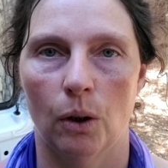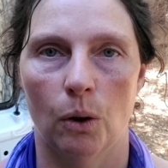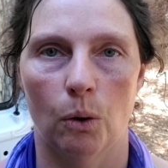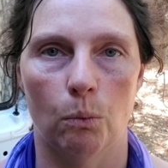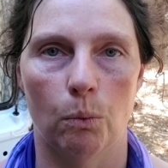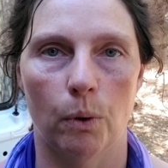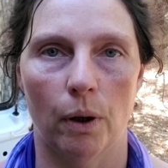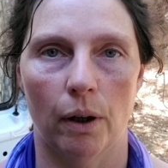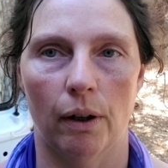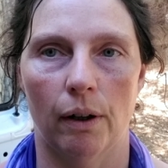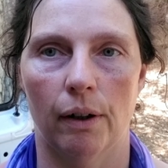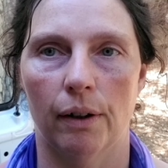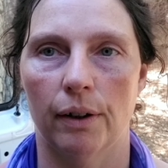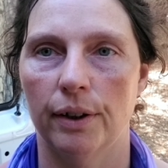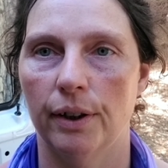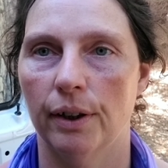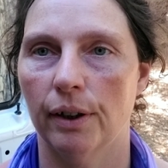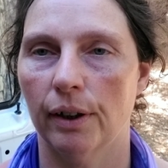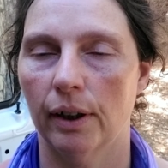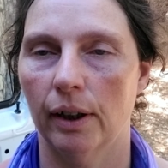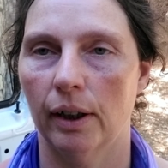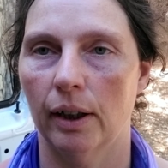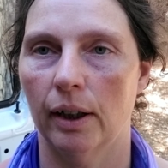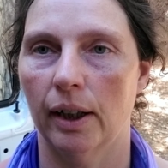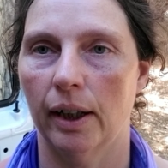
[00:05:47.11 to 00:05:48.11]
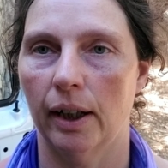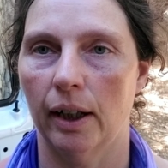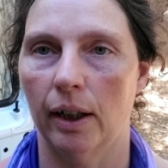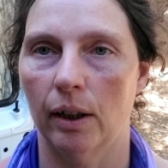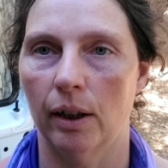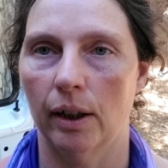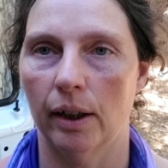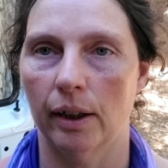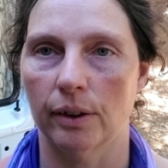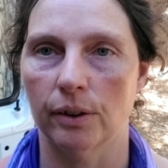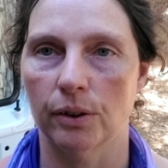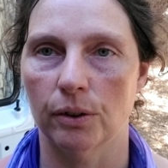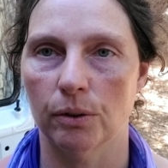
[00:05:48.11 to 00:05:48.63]
where you're going to
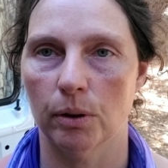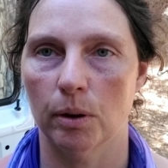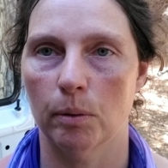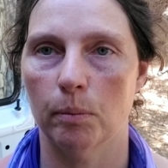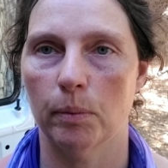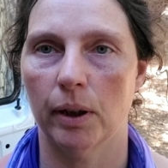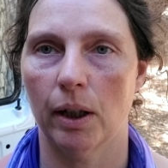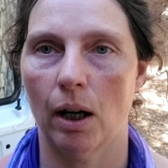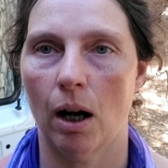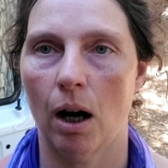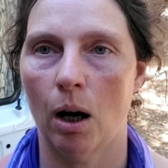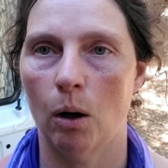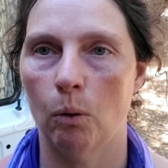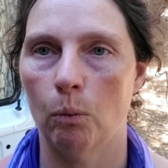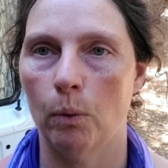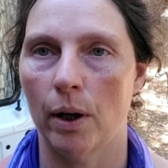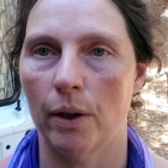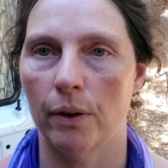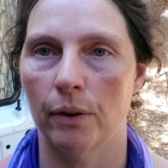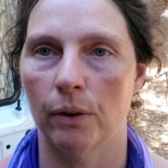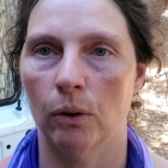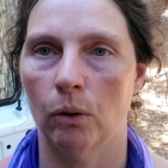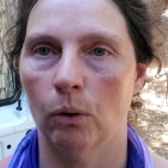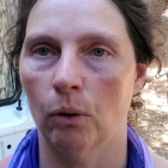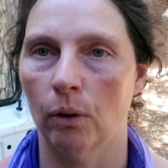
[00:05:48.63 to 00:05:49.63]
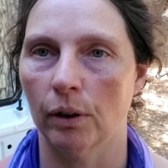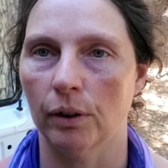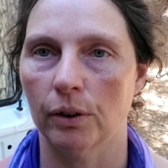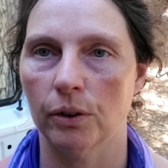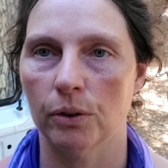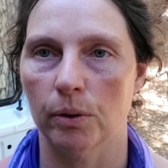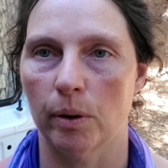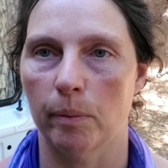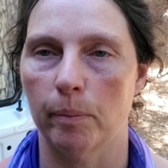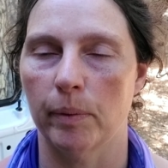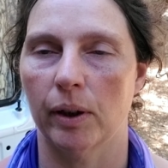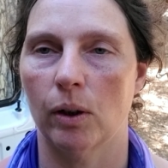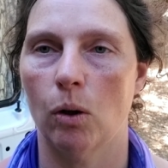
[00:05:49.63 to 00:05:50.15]
get extremely hot weather or
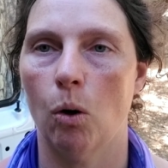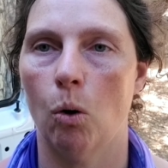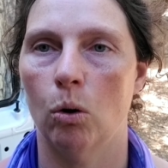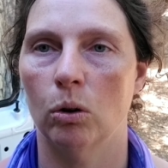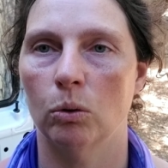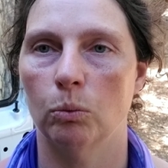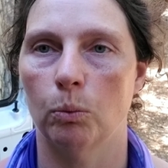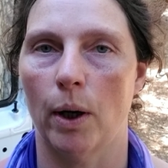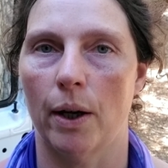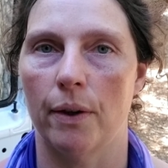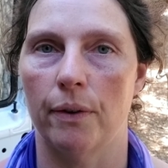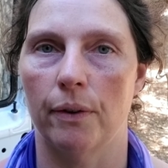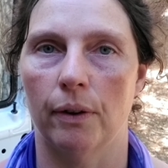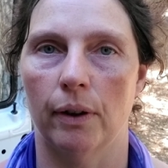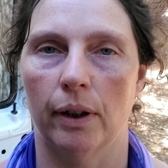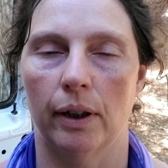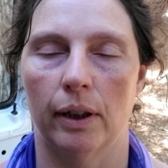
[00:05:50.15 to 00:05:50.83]
extremely cold weather.